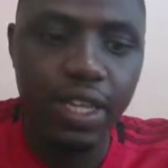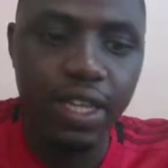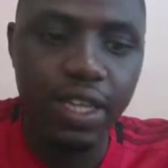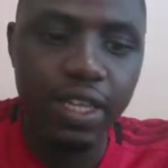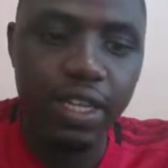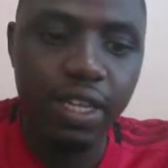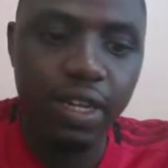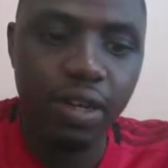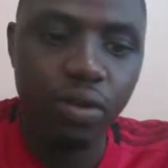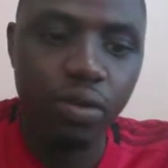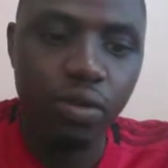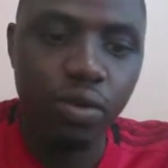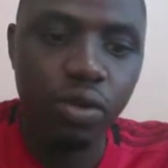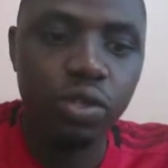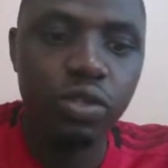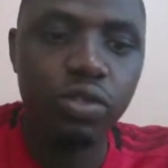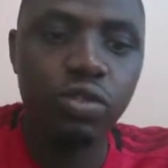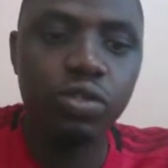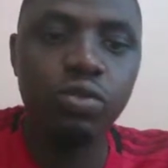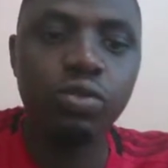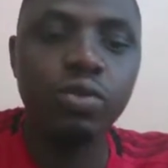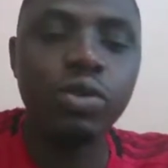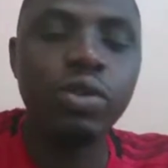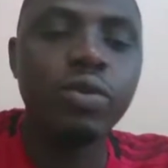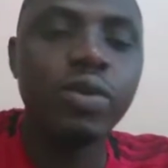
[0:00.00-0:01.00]
Then what
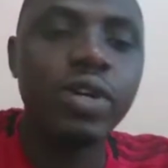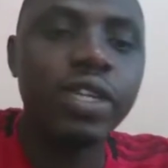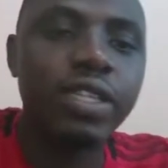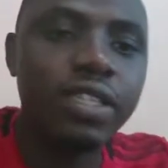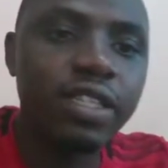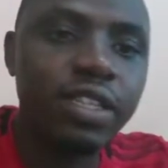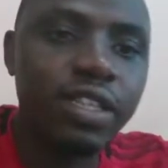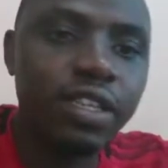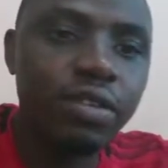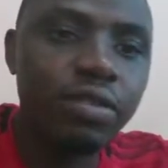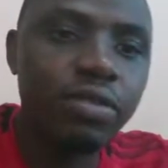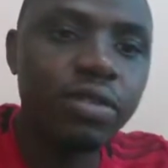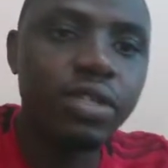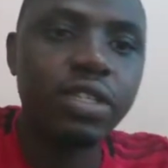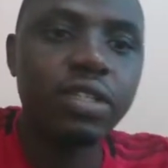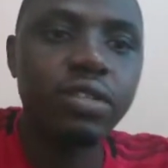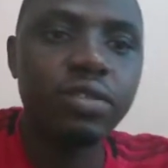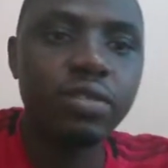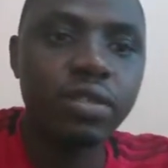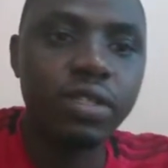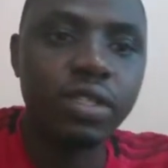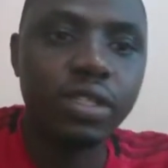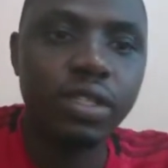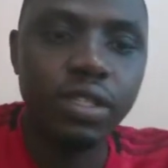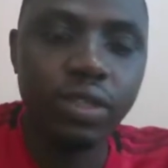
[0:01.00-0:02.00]
do we want the user
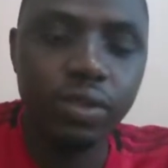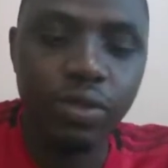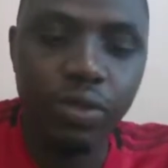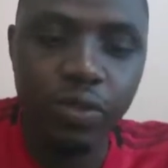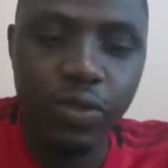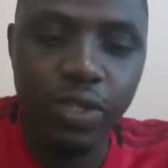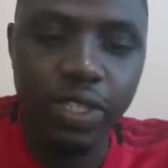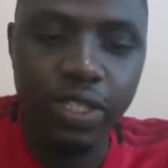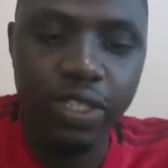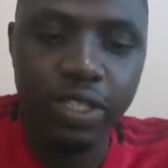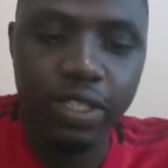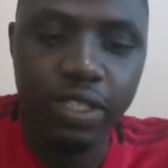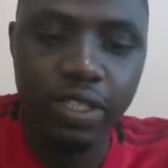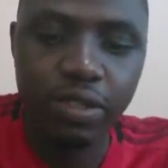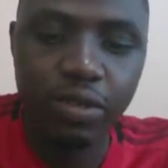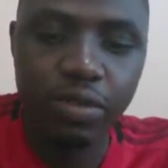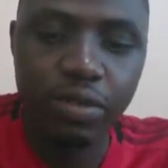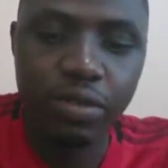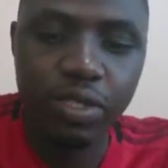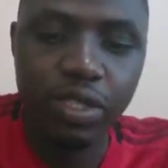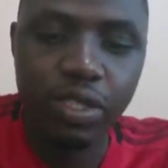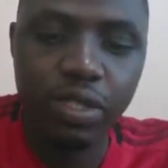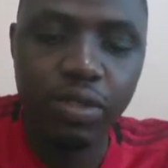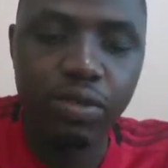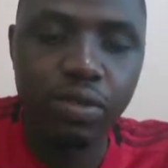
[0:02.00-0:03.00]
to see? We want the
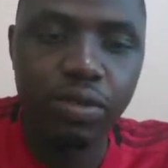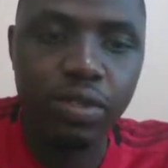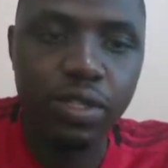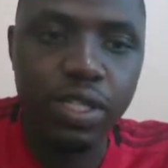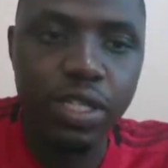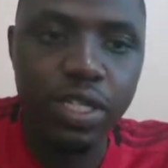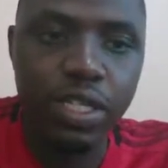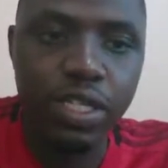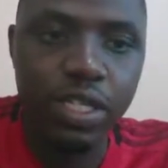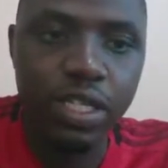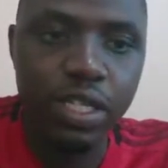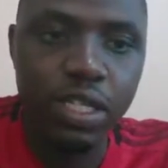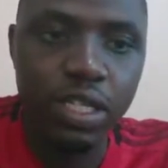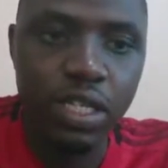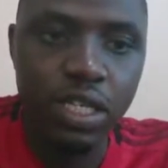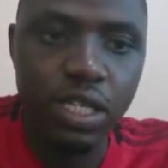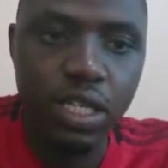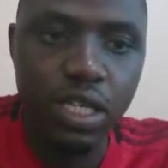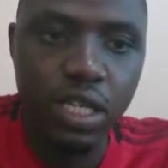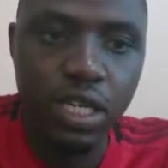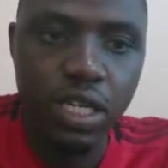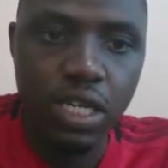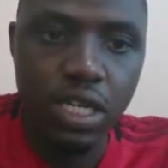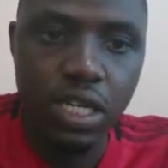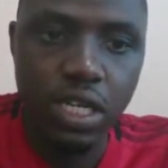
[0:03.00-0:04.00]
user to see
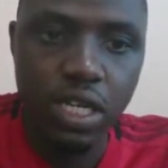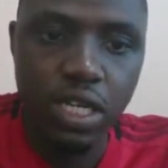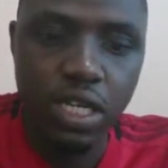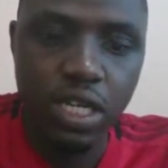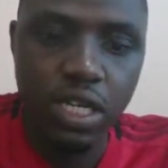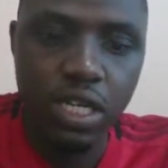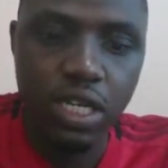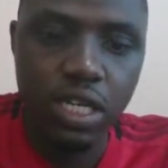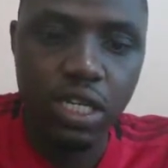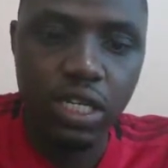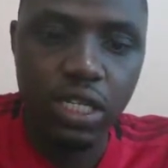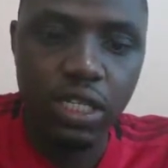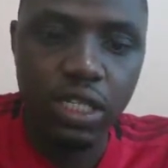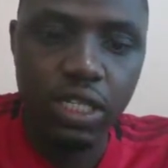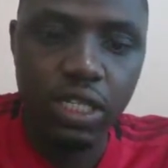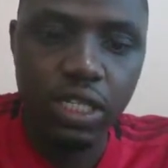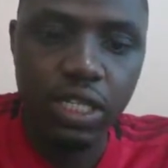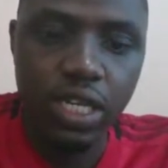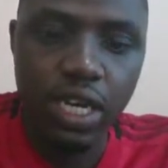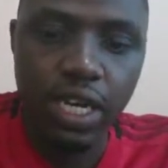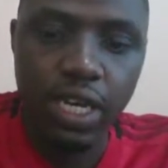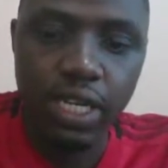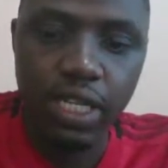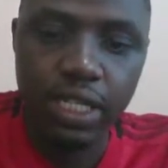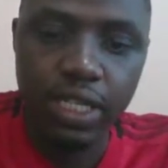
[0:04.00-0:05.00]

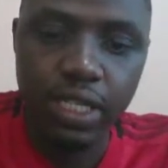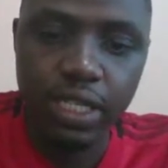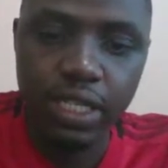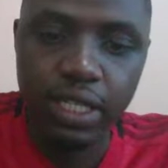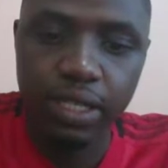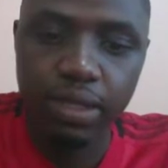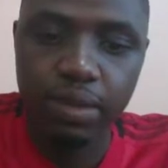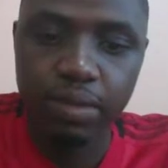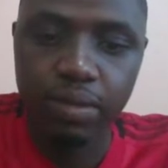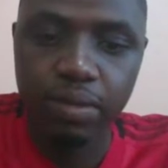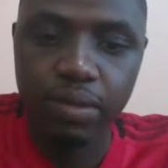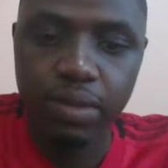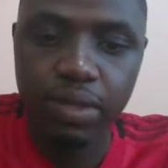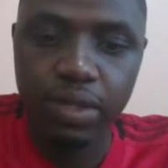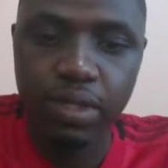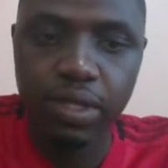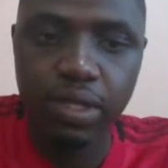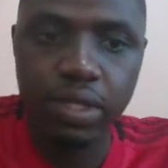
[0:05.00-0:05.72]
item